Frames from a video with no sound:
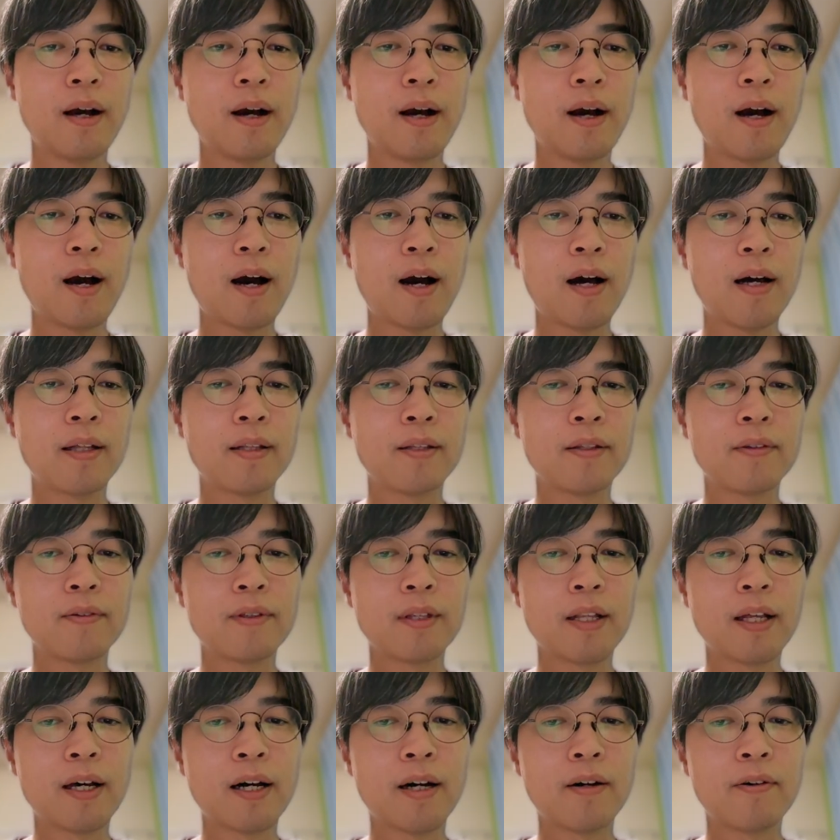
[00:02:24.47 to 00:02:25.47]
And
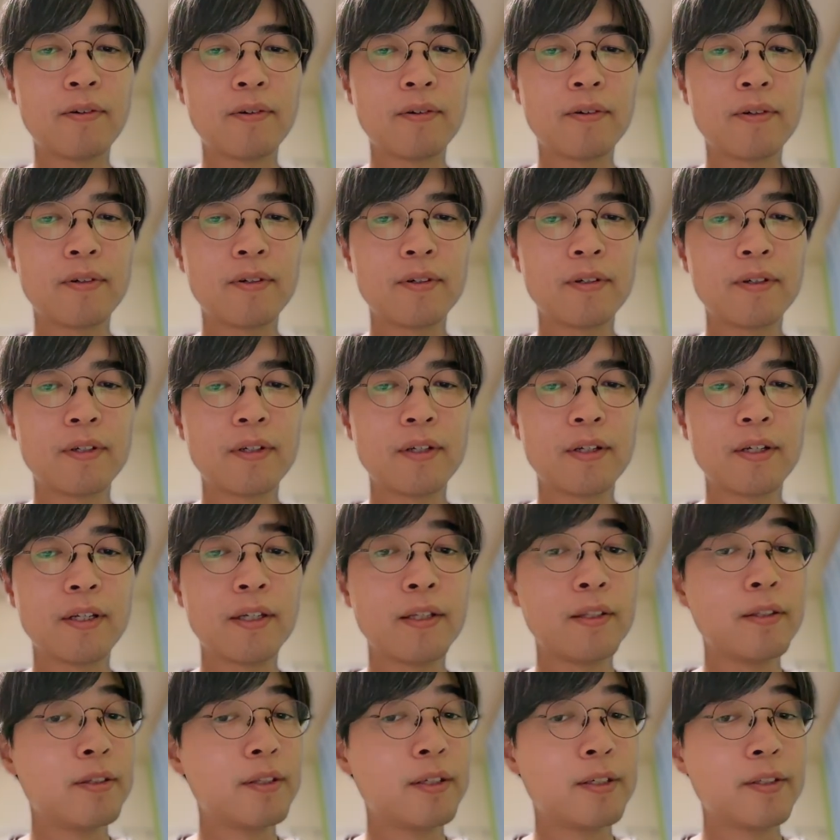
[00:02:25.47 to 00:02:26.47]
now,
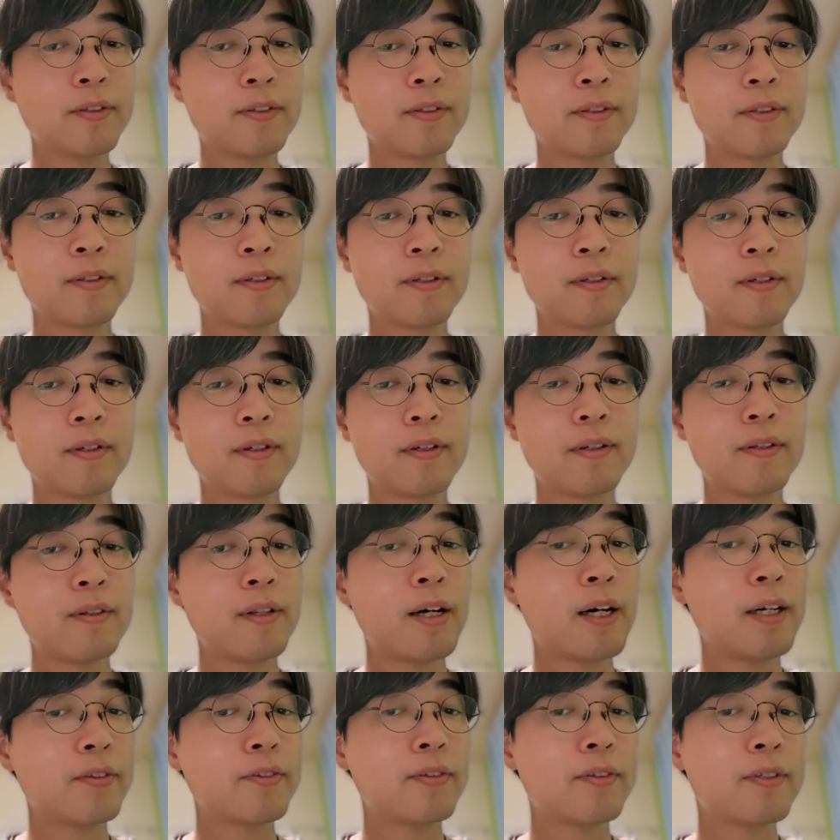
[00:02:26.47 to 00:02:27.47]
in this
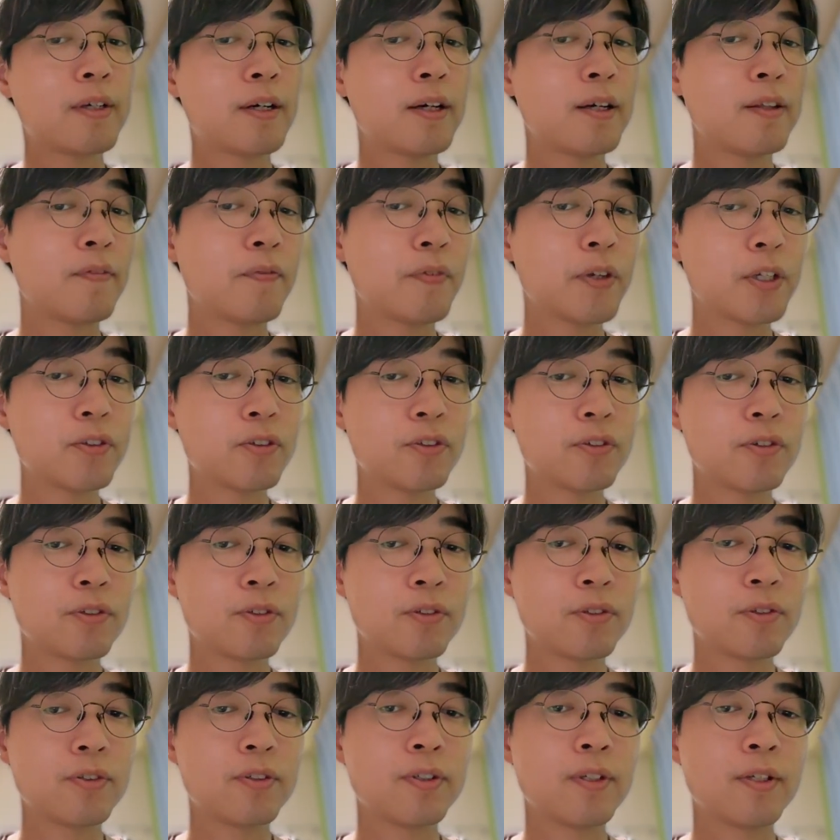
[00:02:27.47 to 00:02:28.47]
right side
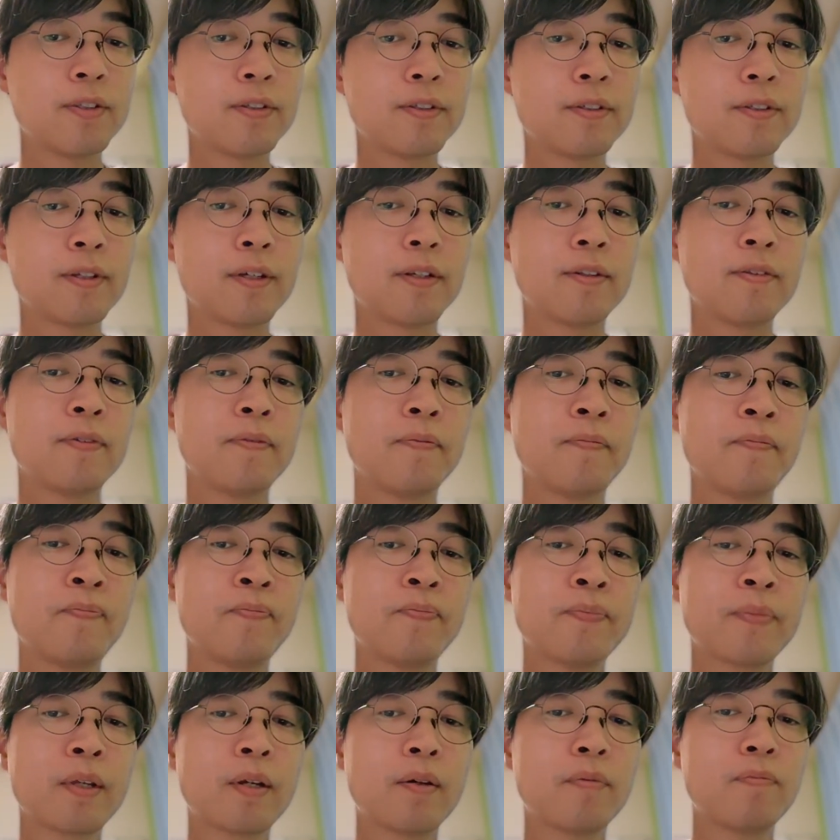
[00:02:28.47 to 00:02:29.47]
picture, says that
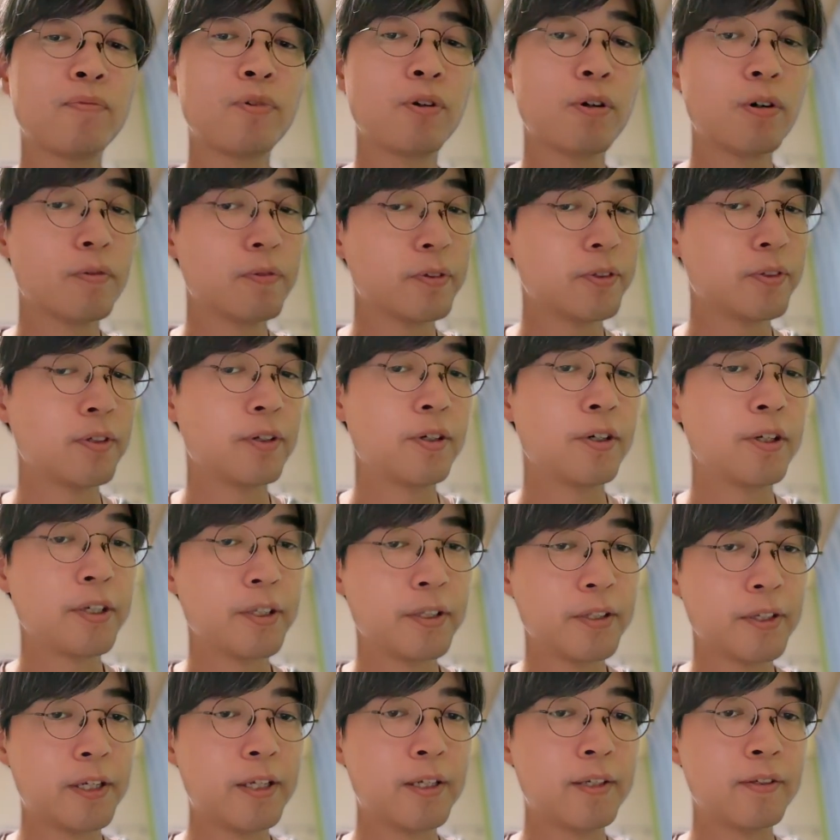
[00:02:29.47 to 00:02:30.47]
probes are
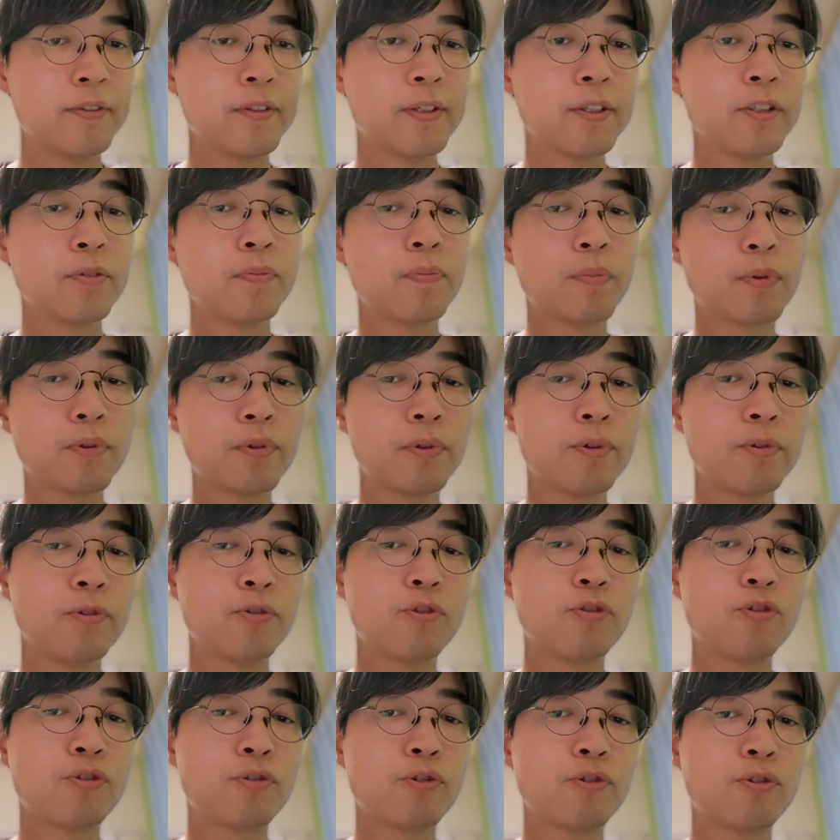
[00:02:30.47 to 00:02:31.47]
hitting this board
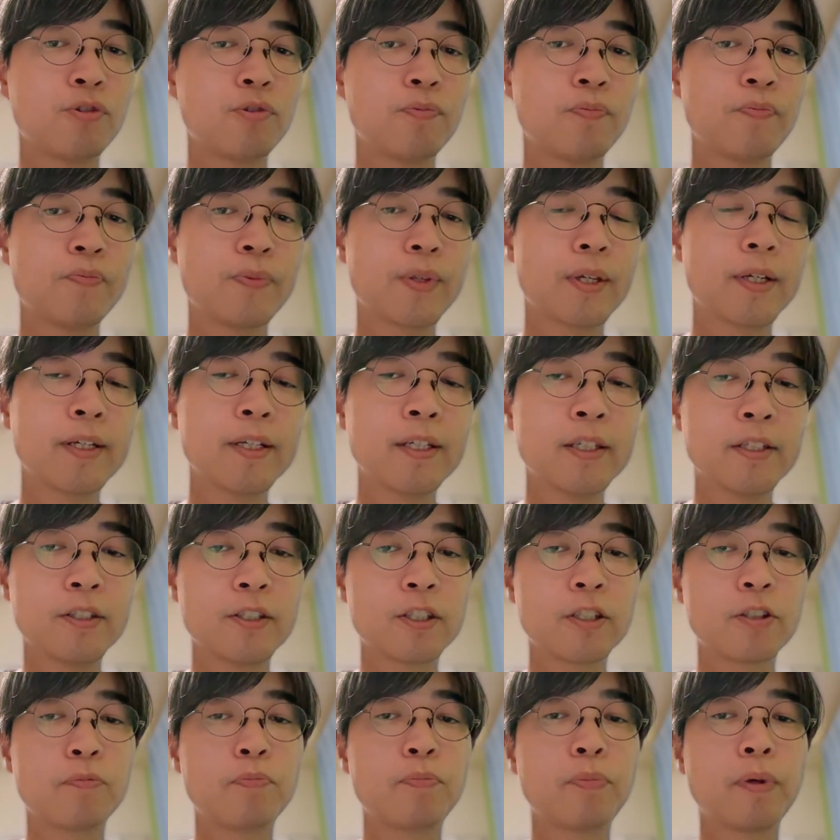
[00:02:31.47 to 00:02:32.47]
to
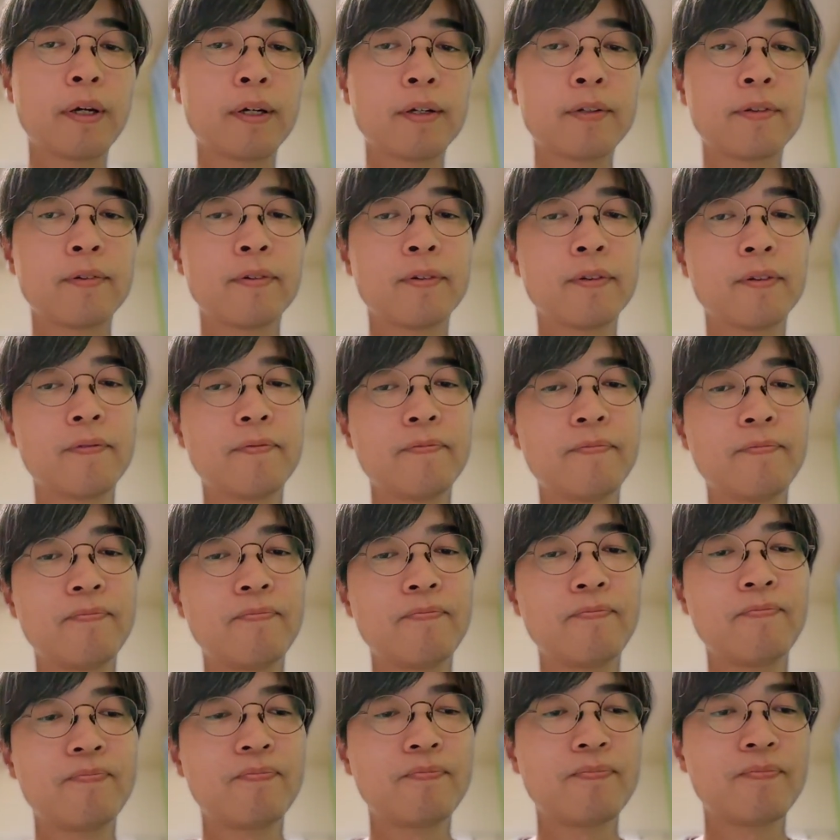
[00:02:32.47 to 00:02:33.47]
inspect.
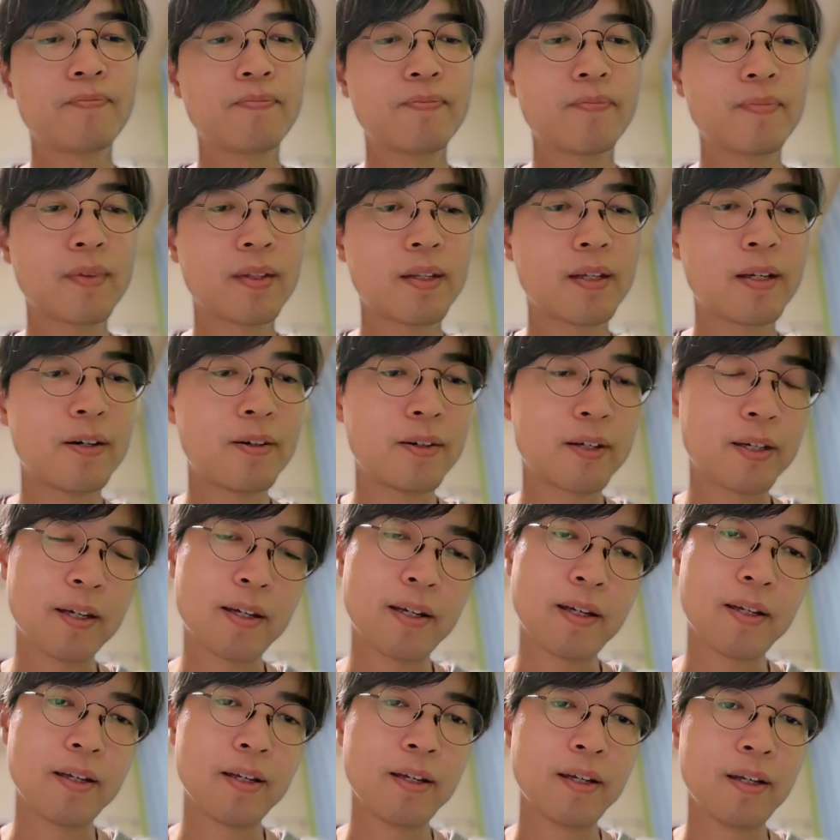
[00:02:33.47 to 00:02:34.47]
Okay?